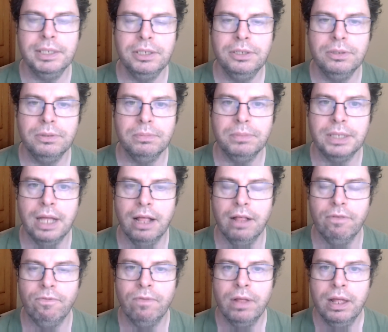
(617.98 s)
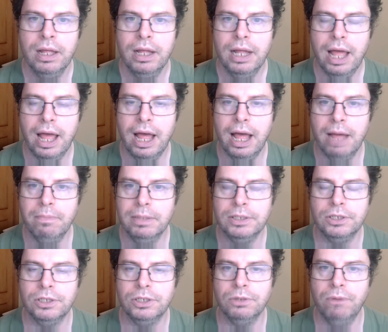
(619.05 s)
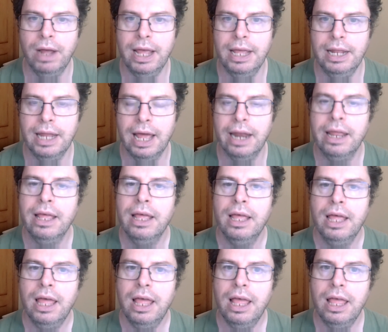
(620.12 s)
positions himself in such a way that